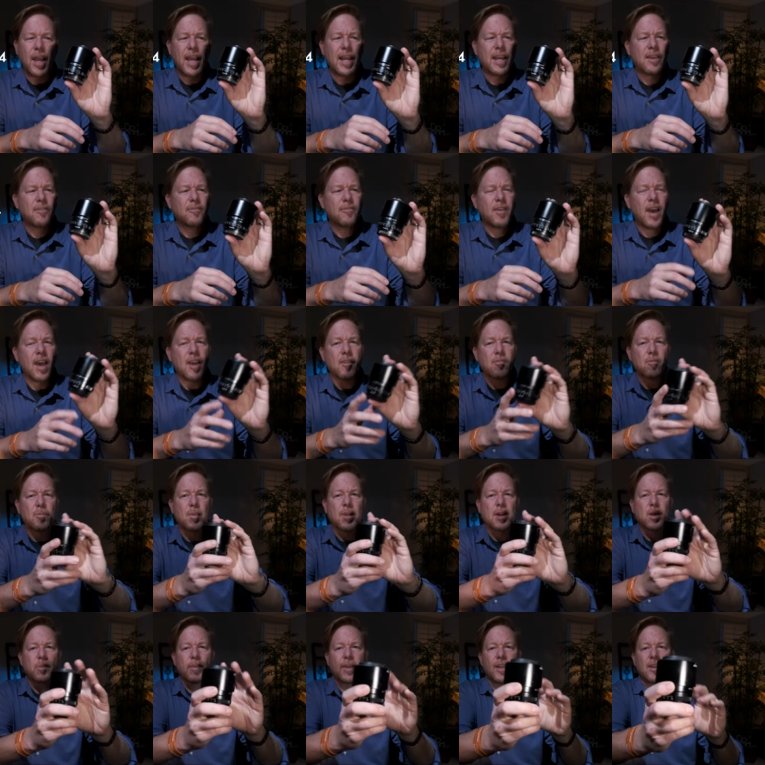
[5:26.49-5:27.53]
85
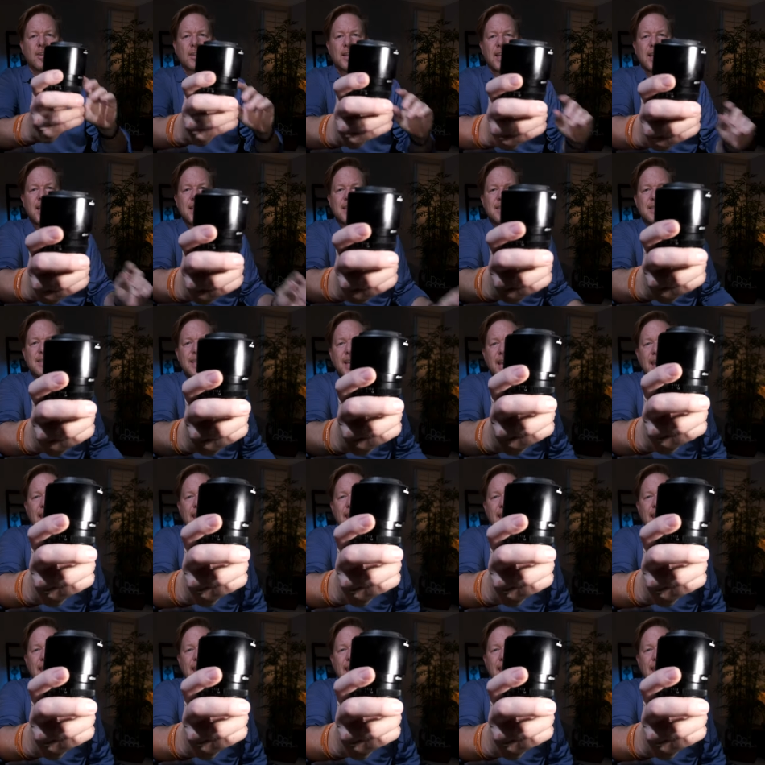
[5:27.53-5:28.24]
millimeter lens.